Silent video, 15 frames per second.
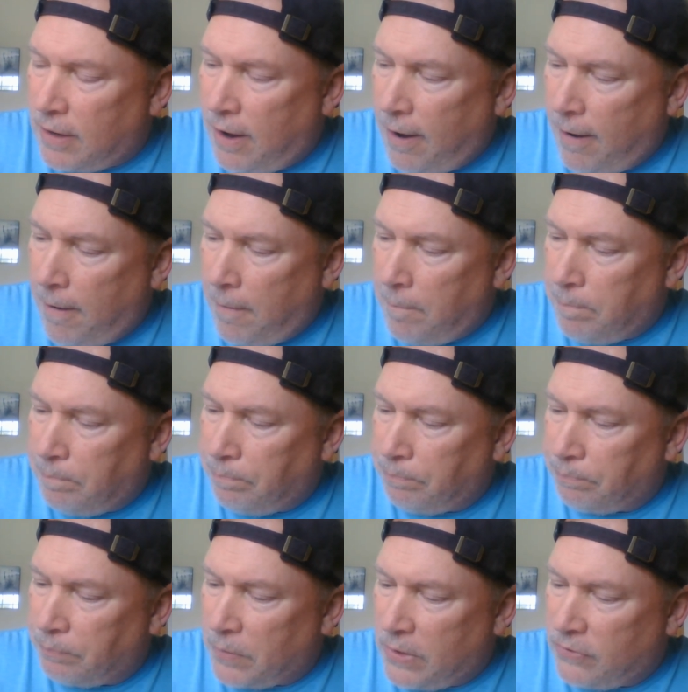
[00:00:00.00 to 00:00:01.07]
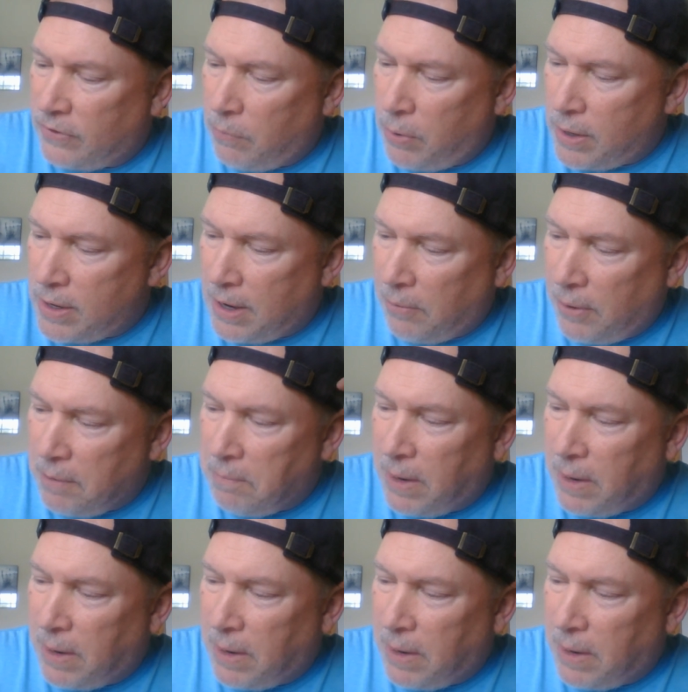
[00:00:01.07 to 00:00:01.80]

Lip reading: let's see, what did I write?